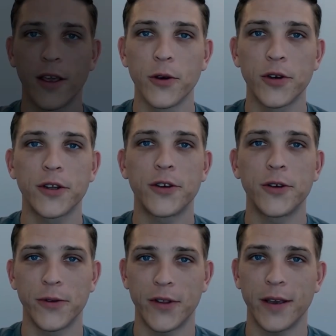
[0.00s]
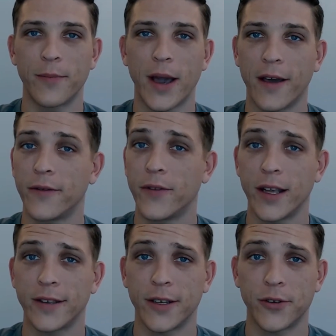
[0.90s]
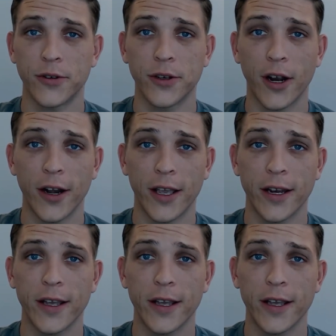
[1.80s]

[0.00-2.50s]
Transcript: You should choose the path of the Ancestral Guardian